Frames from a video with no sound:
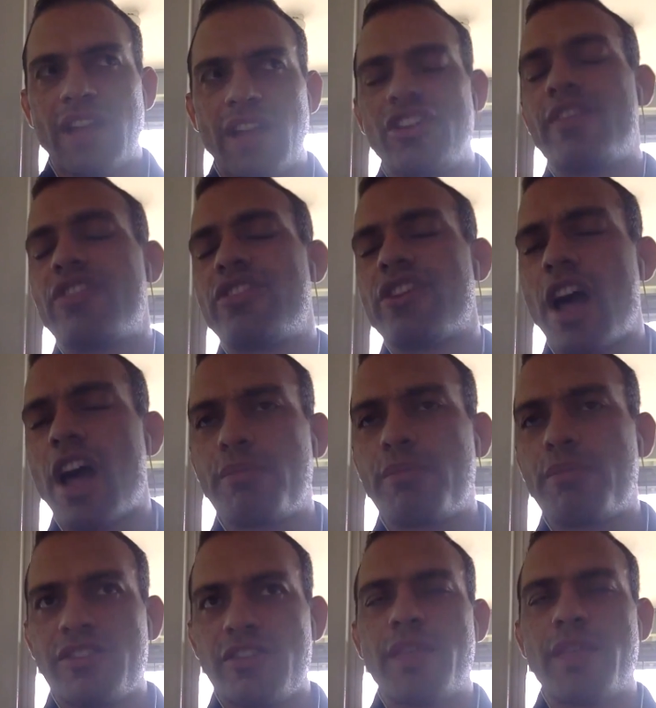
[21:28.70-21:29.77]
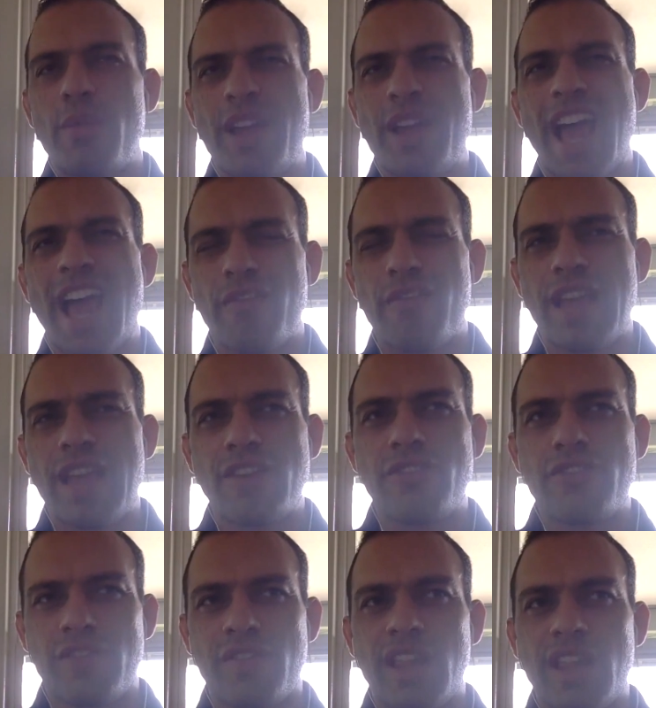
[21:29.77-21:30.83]
give us optimism that we have the
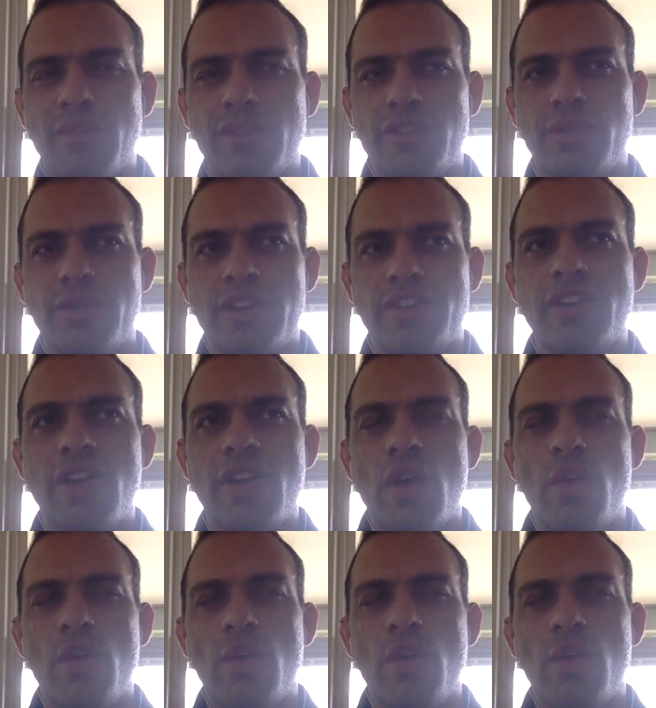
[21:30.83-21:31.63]
answers available to us.